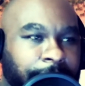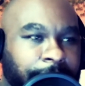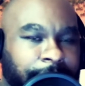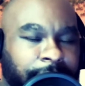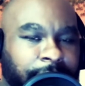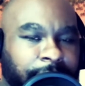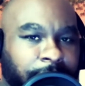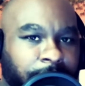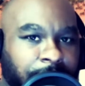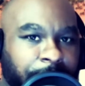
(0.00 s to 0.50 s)
and
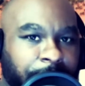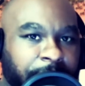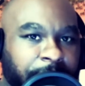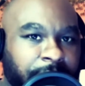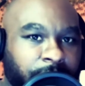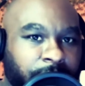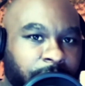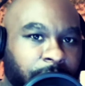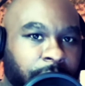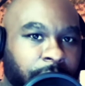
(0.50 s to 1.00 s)
I think a
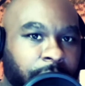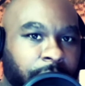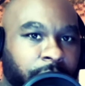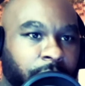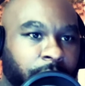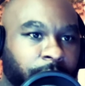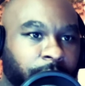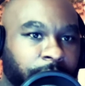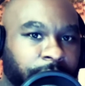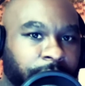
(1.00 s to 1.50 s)
couple other
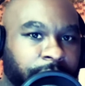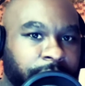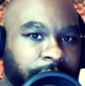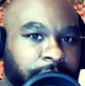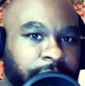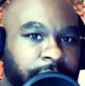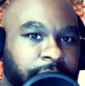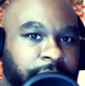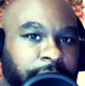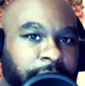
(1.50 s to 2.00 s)
co-workers.